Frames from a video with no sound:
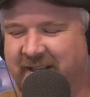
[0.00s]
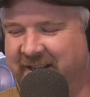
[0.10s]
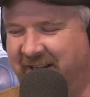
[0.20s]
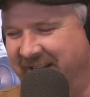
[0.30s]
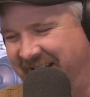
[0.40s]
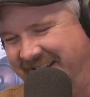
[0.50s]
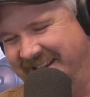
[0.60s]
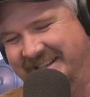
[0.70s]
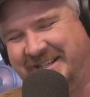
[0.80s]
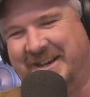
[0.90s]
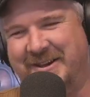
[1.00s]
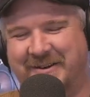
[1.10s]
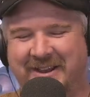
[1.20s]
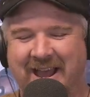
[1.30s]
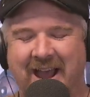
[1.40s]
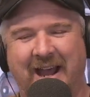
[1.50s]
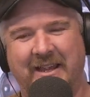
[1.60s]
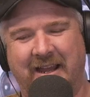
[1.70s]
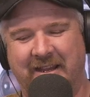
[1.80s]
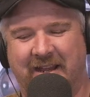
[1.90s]
So
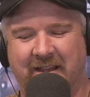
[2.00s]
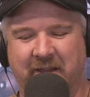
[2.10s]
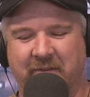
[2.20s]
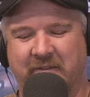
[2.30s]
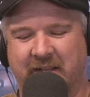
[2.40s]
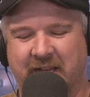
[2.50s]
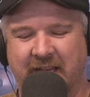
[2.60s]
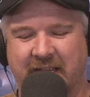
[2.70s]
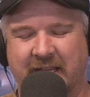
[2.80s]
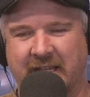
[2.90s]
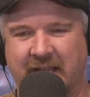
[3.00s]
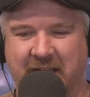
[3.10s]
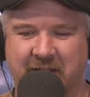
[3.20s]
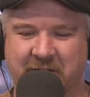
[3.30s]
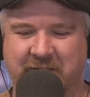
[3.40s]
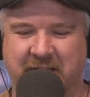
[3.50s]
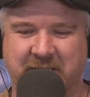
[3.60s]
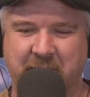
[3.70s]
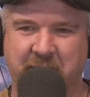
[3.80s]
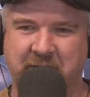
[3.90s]
I love the fact that I get another chance
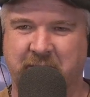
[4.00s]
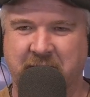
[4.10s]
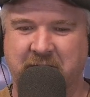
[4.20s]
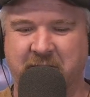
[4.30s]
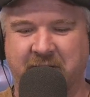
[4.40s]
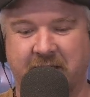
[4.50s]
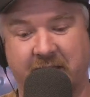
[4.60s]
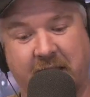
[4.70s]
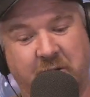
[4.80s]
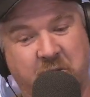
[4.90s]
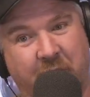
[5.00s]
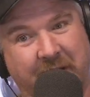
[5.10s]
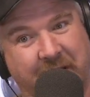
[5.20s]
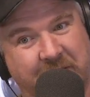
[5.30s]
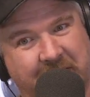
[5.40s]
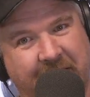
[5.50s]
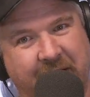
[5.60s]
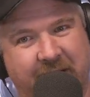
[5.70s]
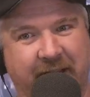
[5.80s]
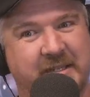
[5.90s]
to be able to speak to you again now 20 years
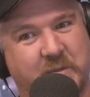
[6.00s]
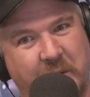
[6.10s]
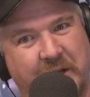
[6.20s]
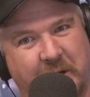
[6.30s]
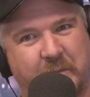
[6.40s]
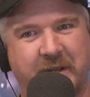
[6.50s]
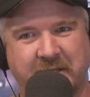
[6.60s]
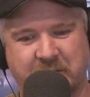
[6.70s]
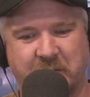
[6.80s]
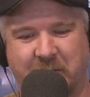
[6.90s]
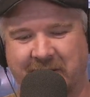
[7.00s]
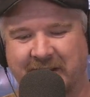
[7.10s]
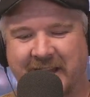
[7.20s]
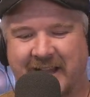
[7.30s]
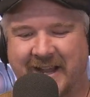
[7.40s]
later. It is weird, but it's cool.